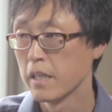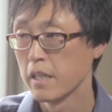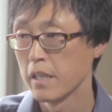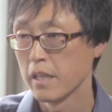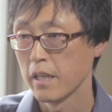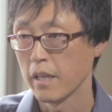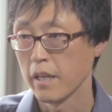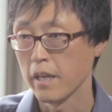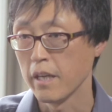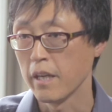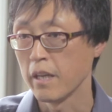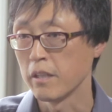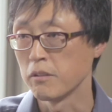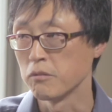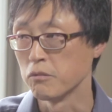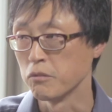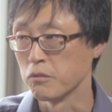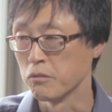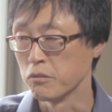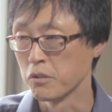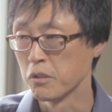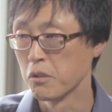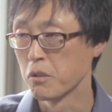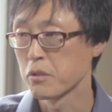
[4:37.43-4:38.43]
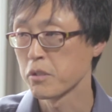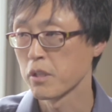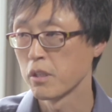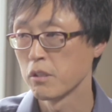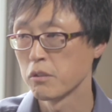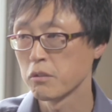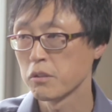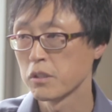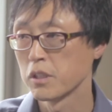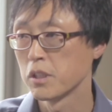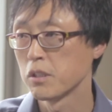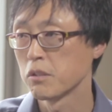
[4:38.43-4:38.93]
Okay. And we also
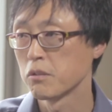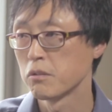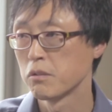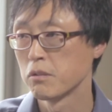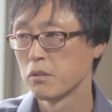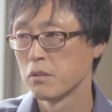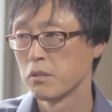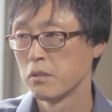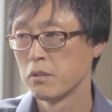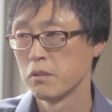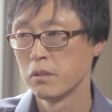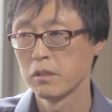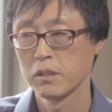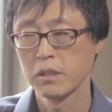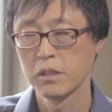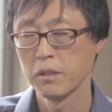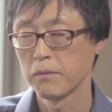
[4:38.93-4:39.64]
looked into